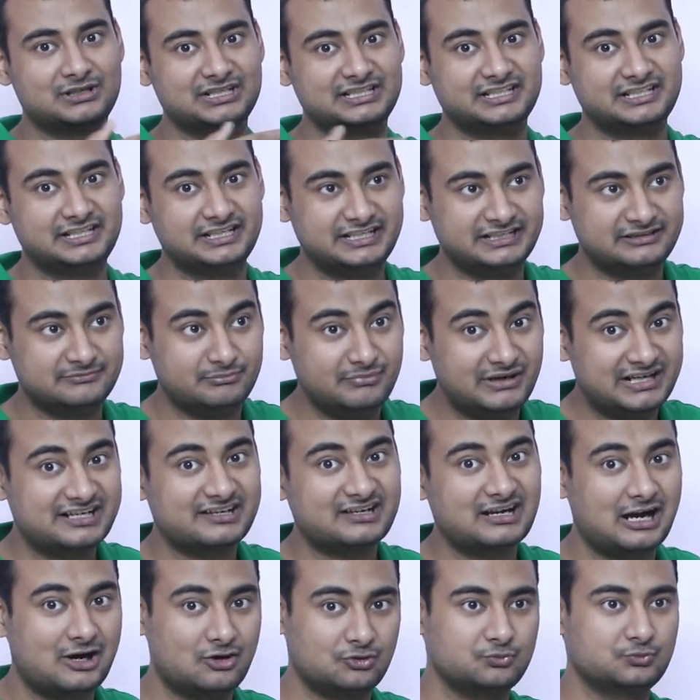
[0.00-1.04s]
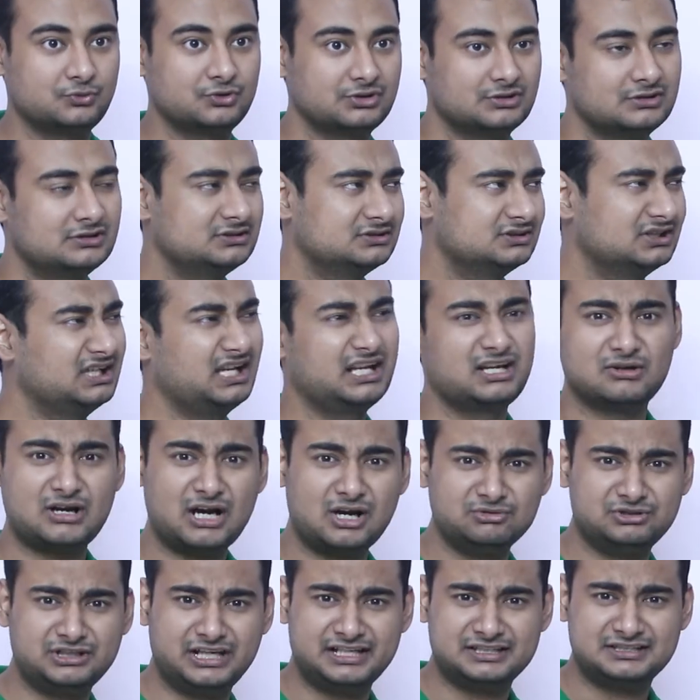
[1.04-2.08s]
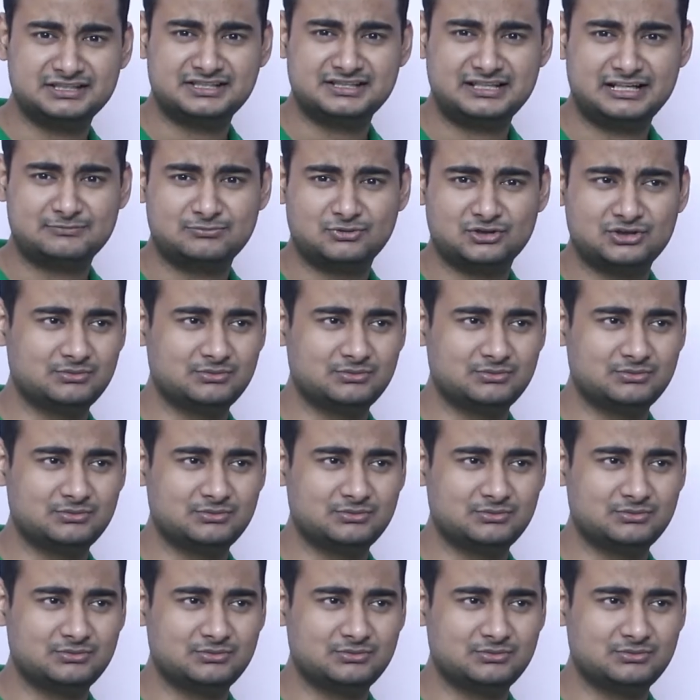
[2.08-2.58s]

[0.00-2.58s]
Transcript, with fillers: but they're getting better output you're like how the heck is that